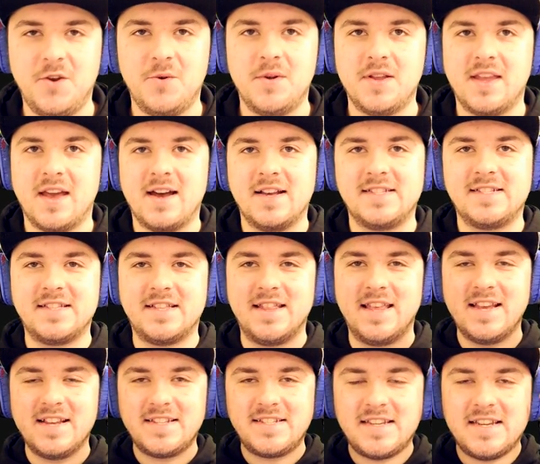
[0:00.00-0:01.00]
do it guys,
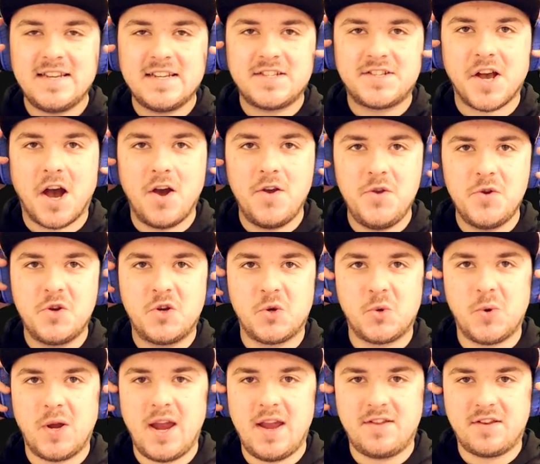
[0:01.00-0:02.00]
this is how you
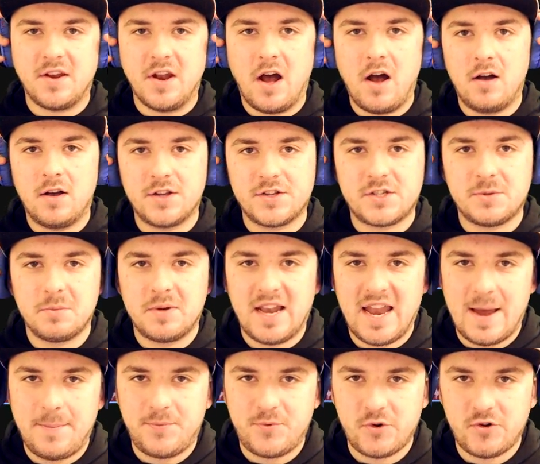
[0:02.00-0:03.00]
create an awesome
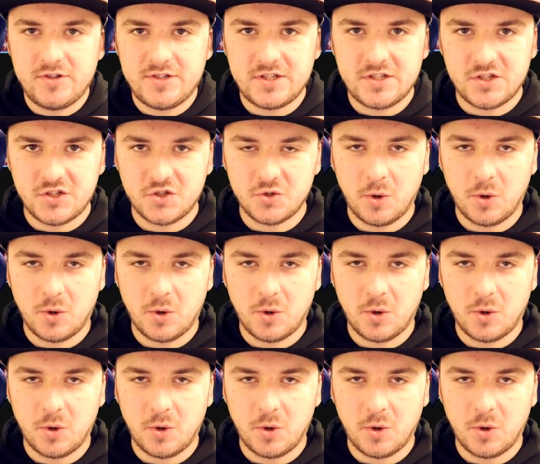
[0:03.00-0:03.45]
clap transition.